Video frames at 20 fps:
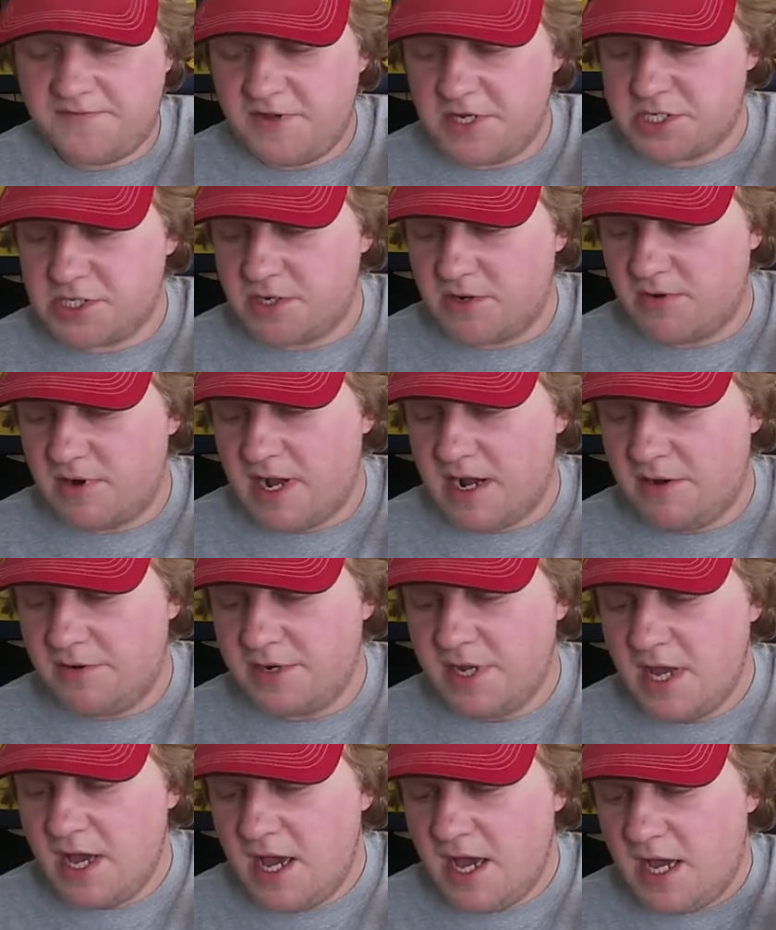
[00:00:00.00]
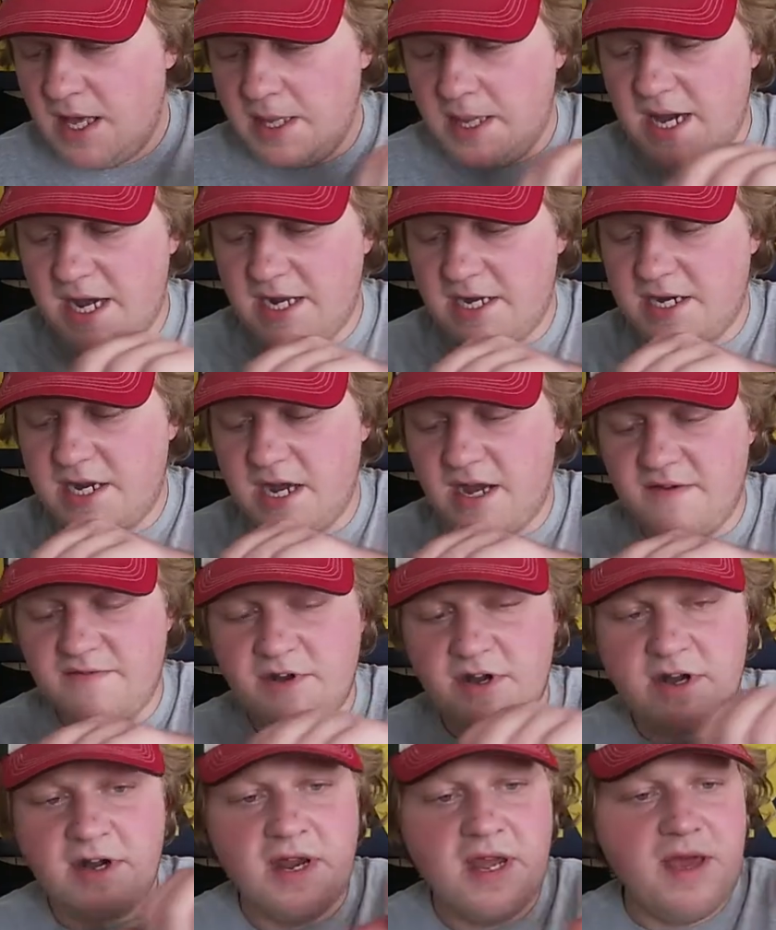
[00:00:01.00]
fishing around a lot of
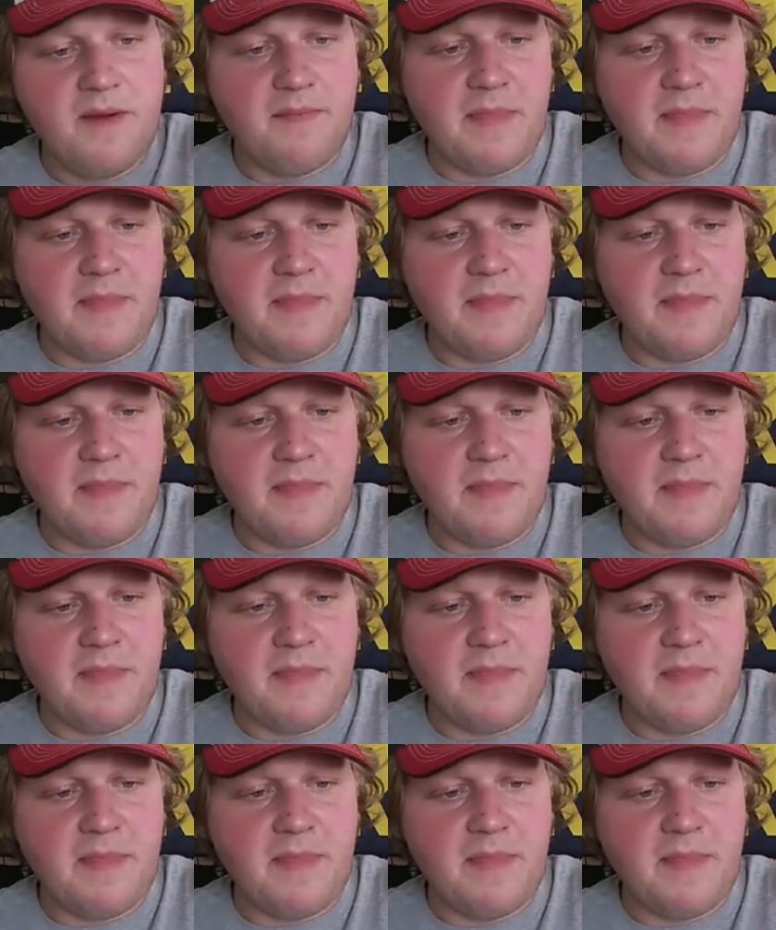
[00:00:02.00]
cover.